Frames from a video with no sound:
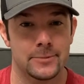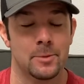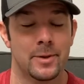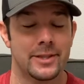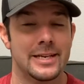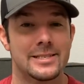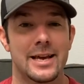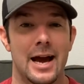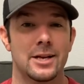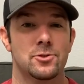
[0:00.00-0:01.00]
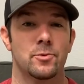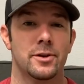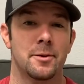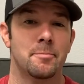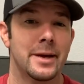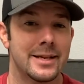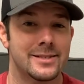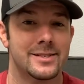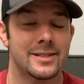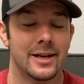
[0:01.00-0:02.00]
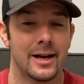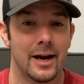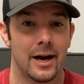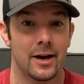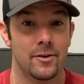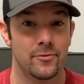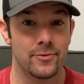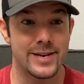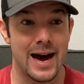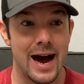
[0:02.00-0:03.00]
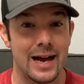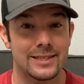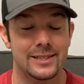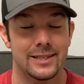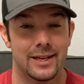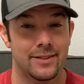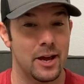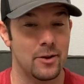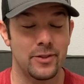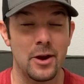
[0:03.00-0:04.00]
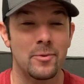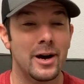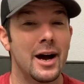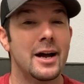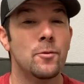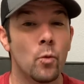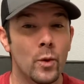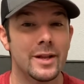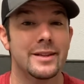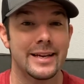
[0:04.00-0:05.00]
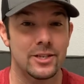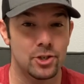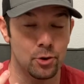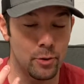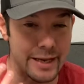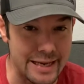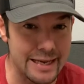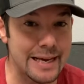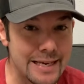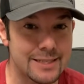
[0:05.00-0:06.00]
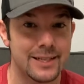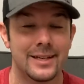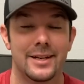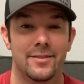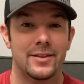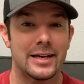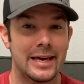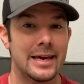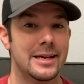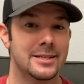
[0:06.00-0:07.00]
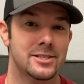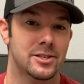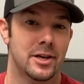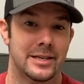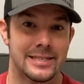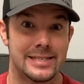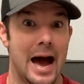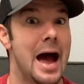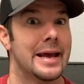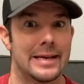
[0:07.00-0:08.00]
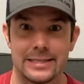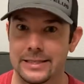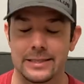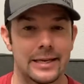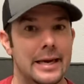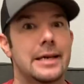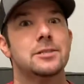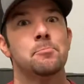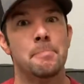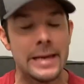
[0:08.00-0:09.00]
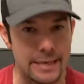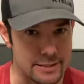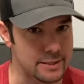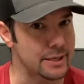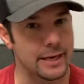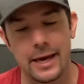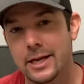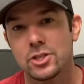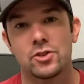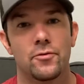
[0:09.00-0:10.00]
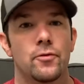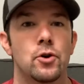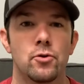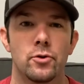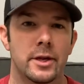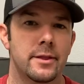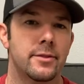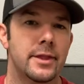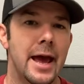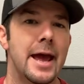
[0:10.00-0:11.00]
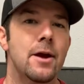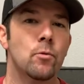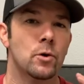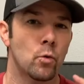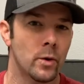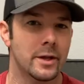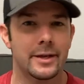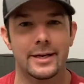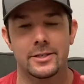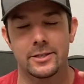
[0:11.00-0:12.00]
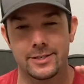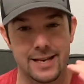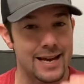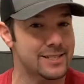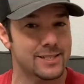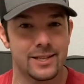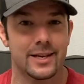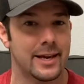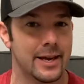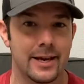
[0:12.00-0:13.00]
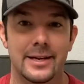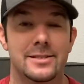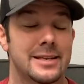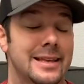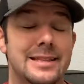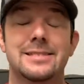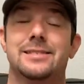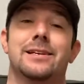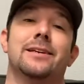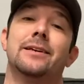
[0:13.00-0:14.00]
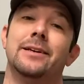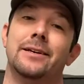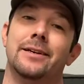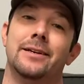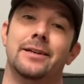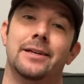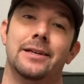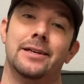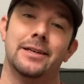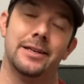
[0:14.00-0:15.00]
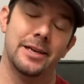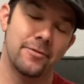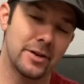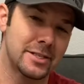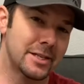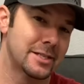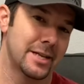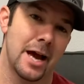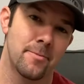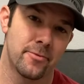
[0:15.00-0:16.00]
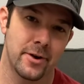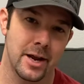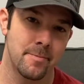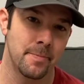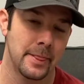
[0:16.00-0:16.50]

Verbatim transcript: But these guys were in the midst of not, they, they were unwilling to eat the king's diet and the king's meat and the king's food, and they were willing to test the king and say, listen, give us this time frame